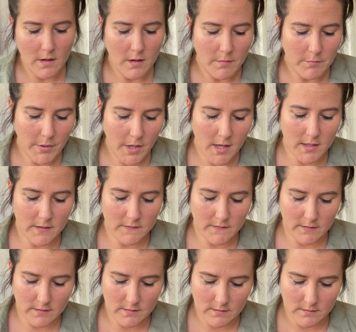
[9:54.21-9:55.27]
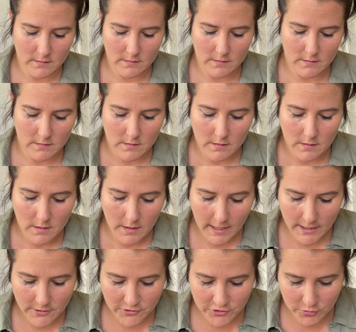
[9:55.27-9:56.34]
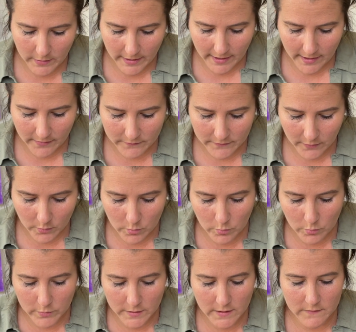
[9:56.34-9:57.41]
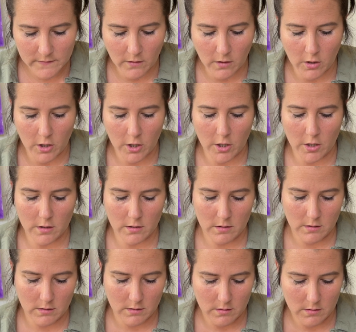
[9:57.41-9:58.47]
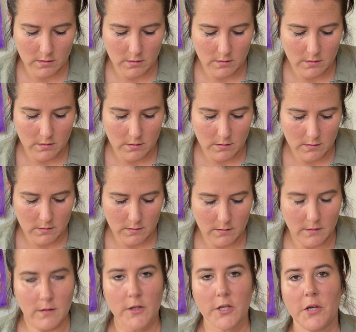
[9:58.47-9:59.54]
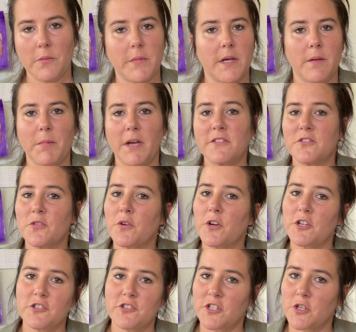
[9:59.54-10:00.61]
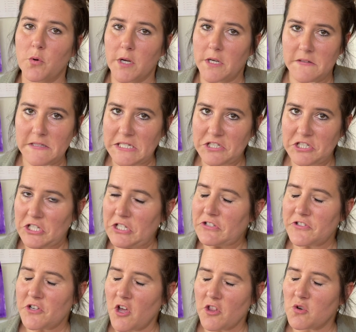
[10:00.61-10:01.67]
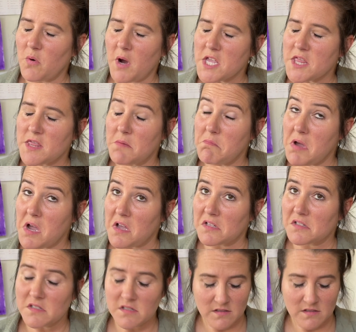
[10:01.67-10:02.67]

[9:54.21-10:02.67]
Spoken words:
But I do have, oh, these are, look at me. My storage and organization is not quite the best.